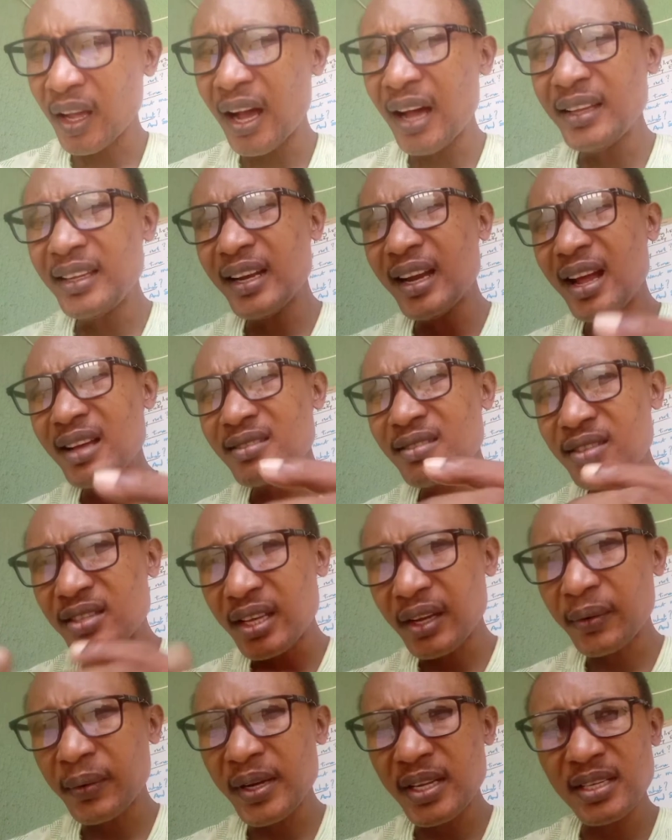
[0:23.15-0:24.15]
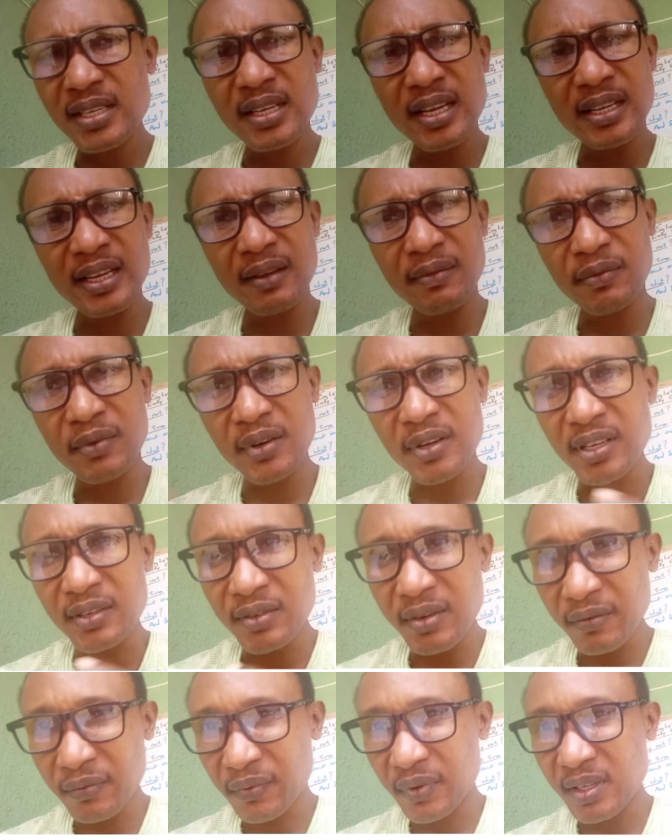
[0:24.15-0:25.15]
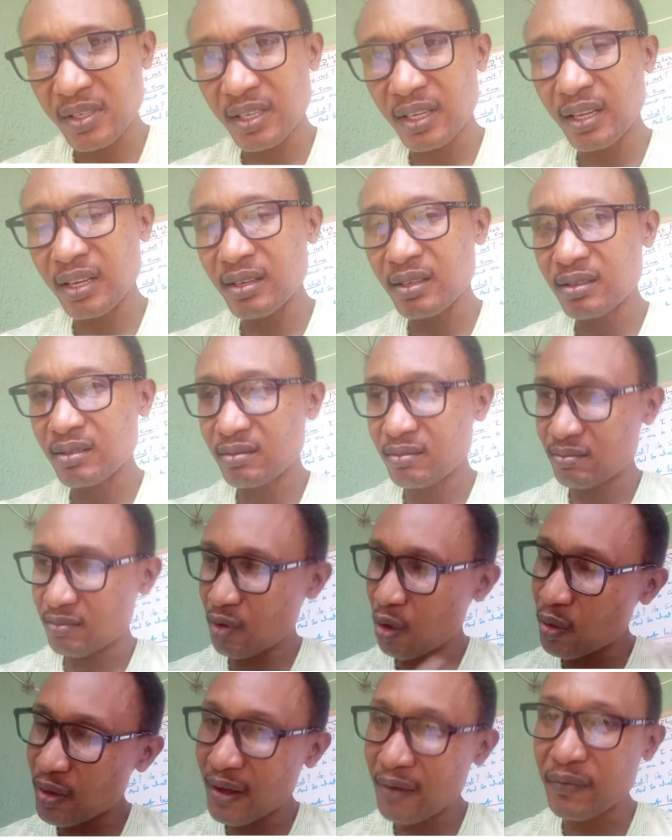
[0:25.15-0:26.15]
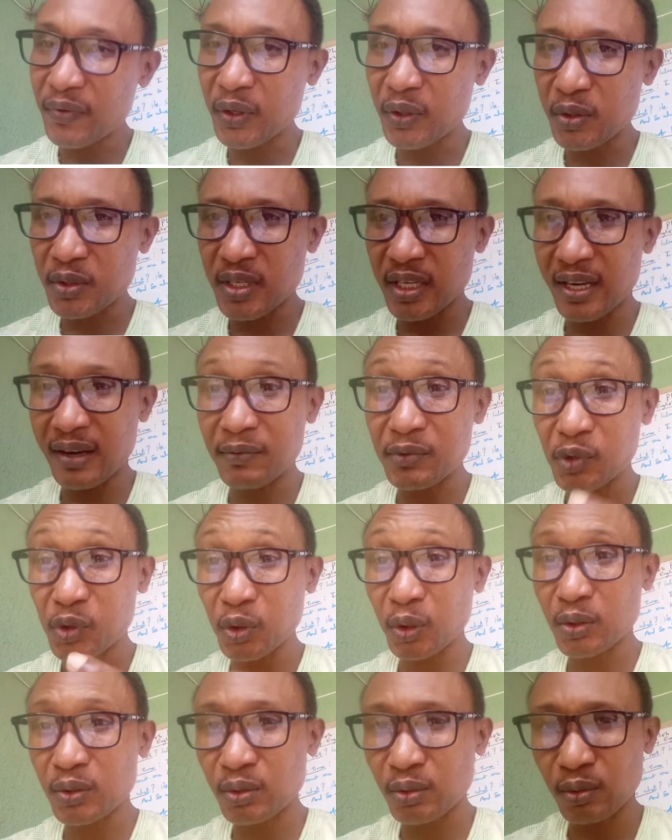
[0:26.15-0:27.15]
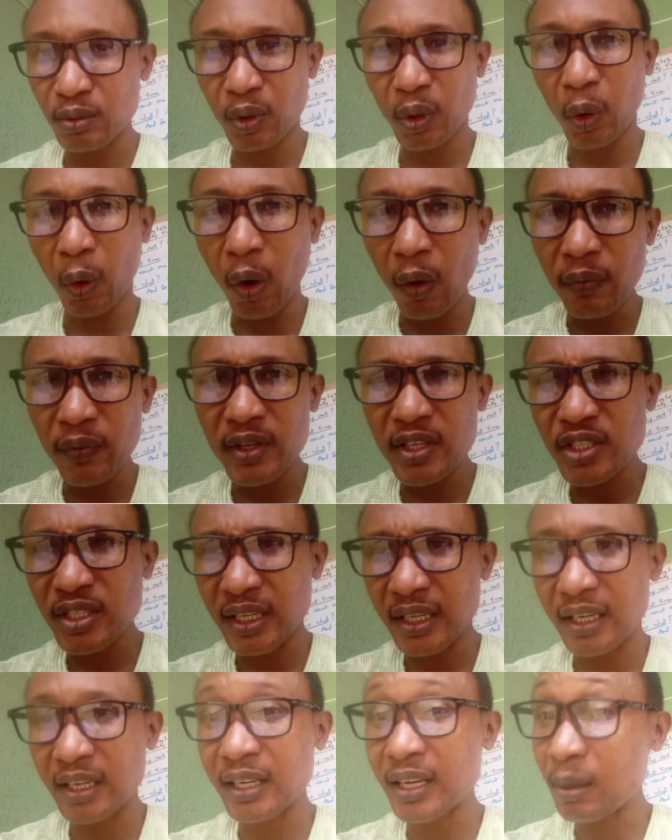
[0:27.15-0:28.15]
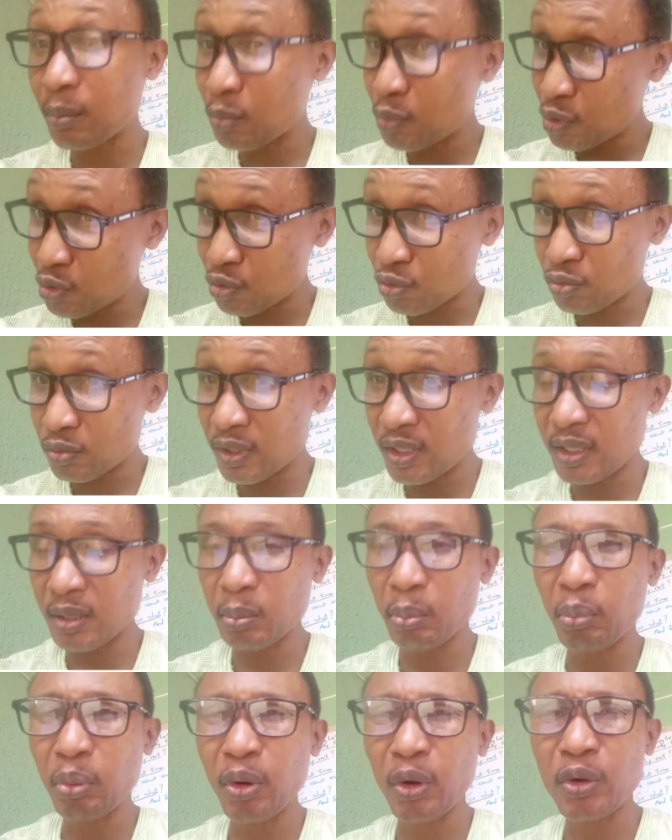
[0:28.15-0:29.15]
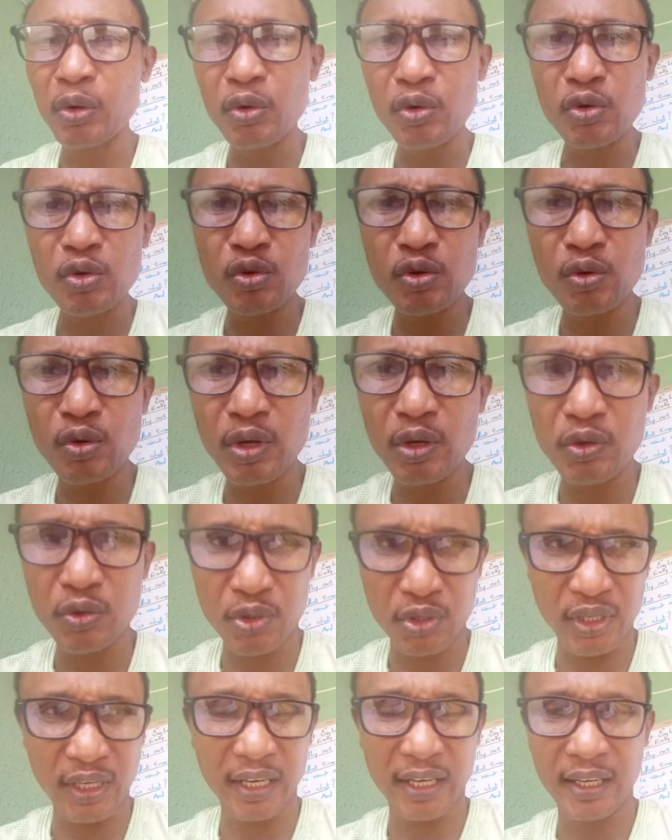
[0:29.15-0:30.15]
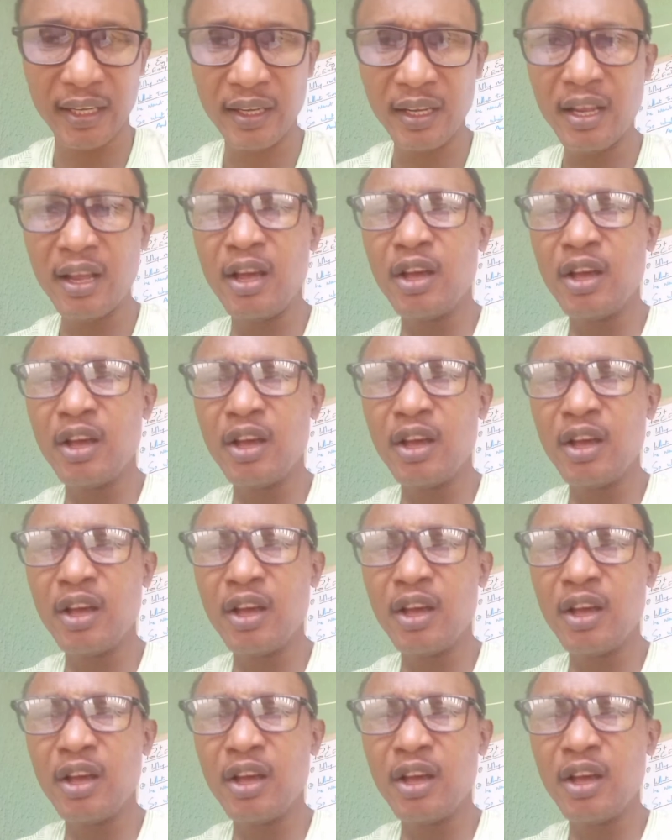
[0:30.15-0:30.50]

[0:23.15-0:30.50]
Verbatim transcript: And there are secrets that I've revealed in other videos that I've shot on this channel that I'm going to really implore you to check.